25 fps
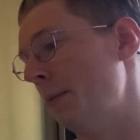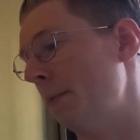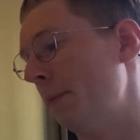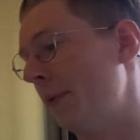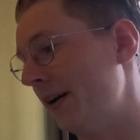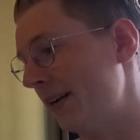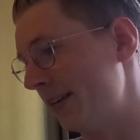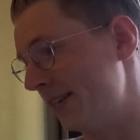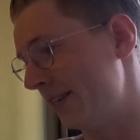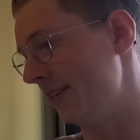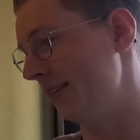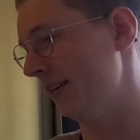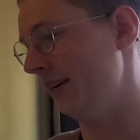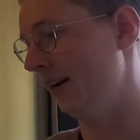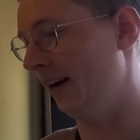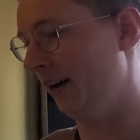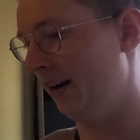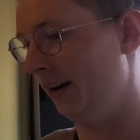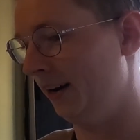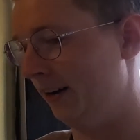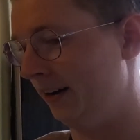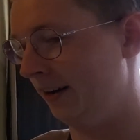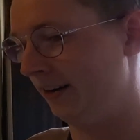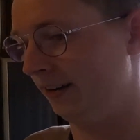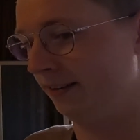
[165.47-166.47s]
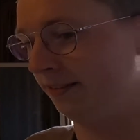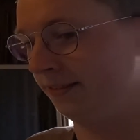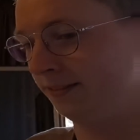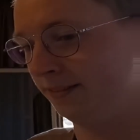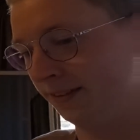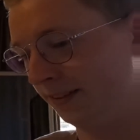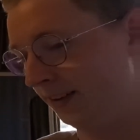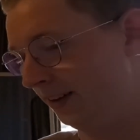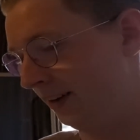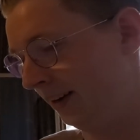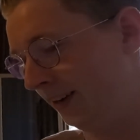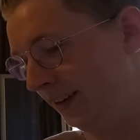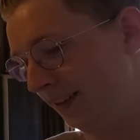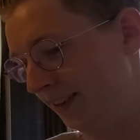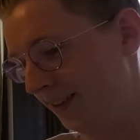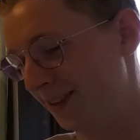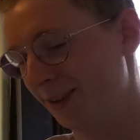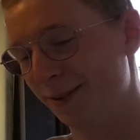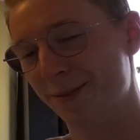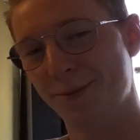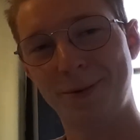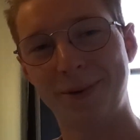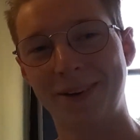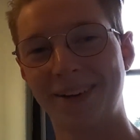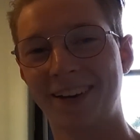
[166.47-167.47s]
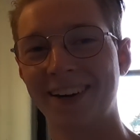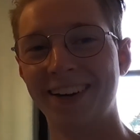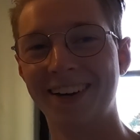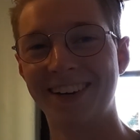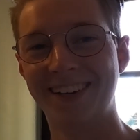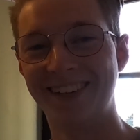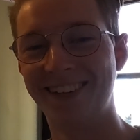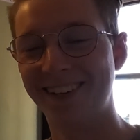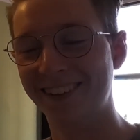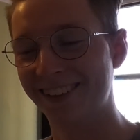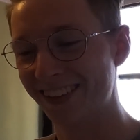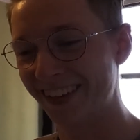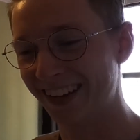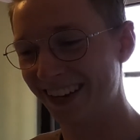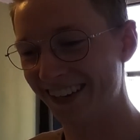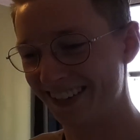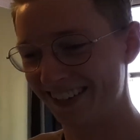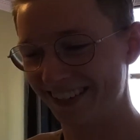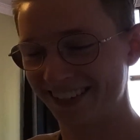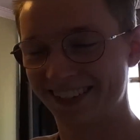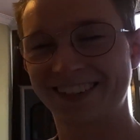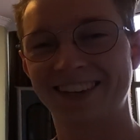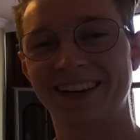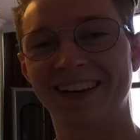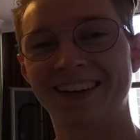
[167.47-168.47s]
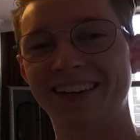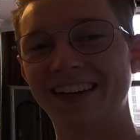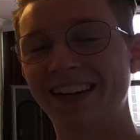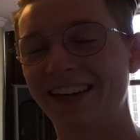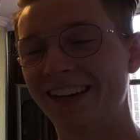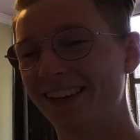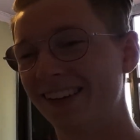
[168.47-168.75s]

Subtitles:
but I don't want to get into doing that. It's kind